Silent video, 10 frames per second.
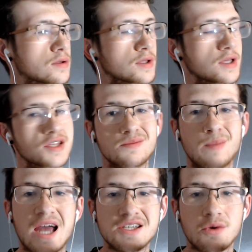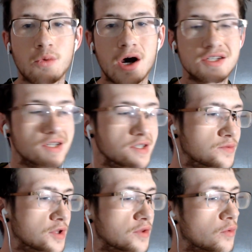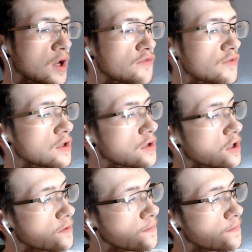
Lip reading: get some matching watches with the wifey, you know.